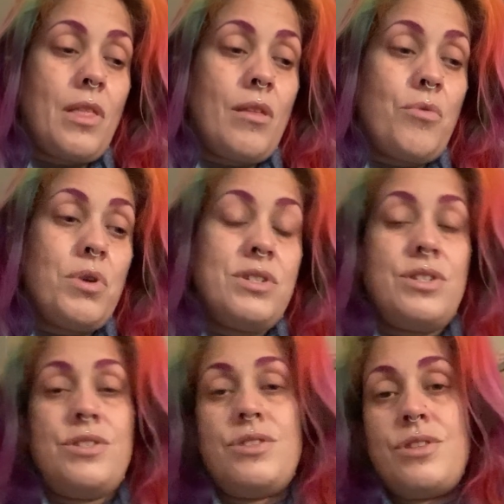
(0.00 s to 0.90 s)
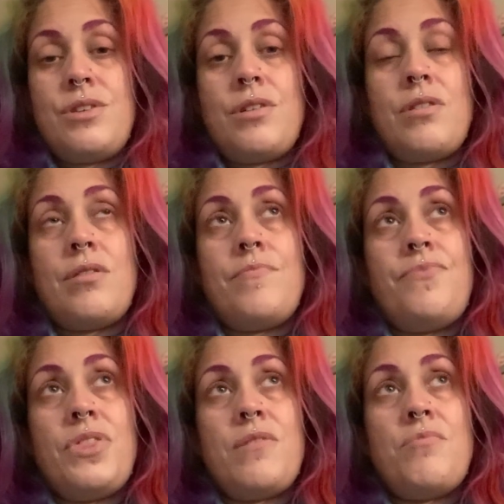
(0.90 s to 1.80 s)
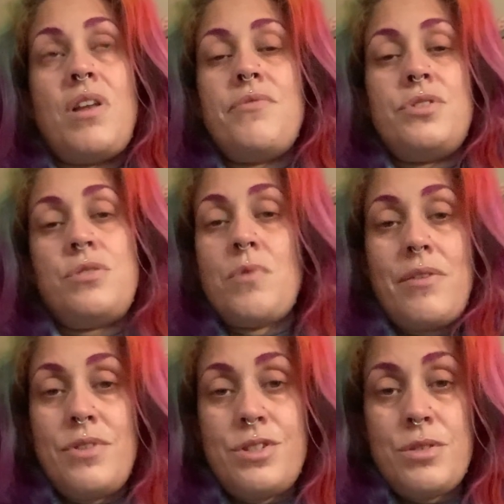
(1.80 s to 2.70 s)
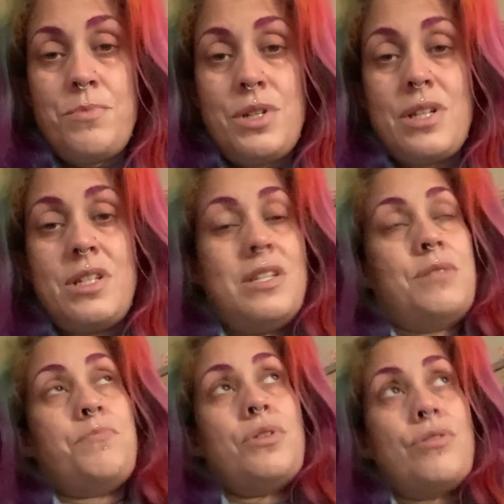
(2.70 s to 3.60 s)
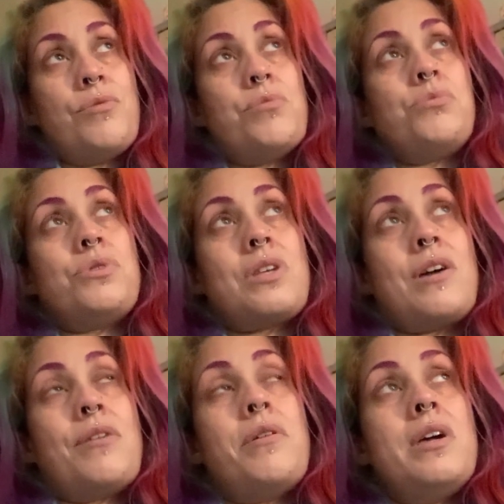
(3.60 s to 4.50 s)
questions that are relevant to whatever the subject is, but that also